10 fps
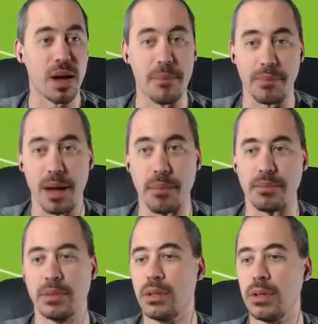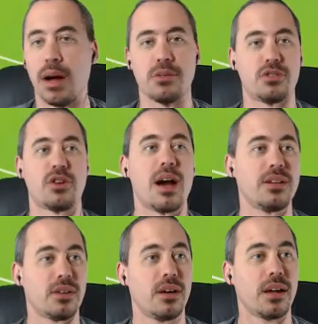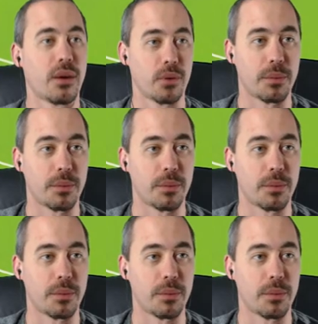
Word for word: I'm up. I was trying to, okay, we're gonna